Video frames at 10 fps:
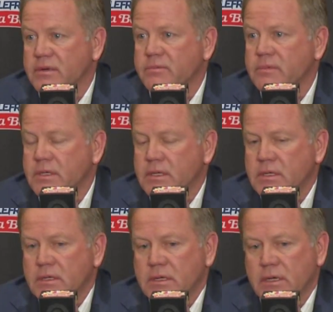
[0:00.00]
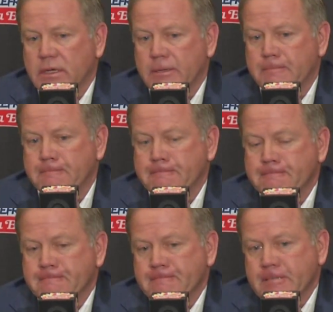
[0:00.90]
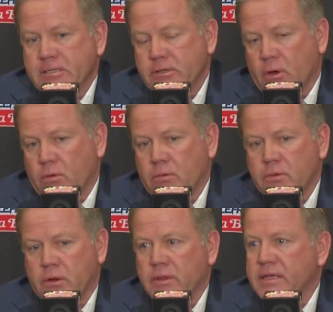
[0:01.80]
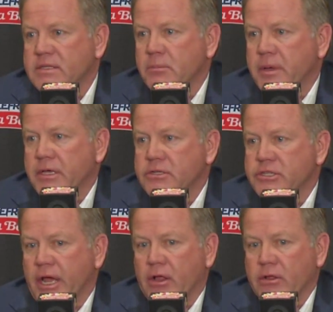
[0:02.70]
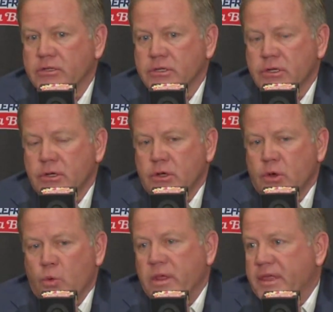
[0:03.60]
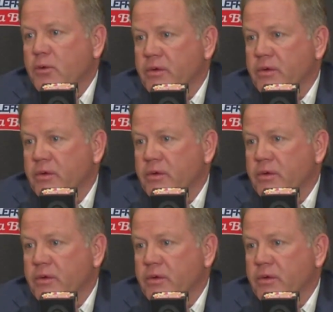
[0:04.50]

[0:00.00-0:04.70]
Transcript: in them. Um, so, you know, that's the biggest challenge. We think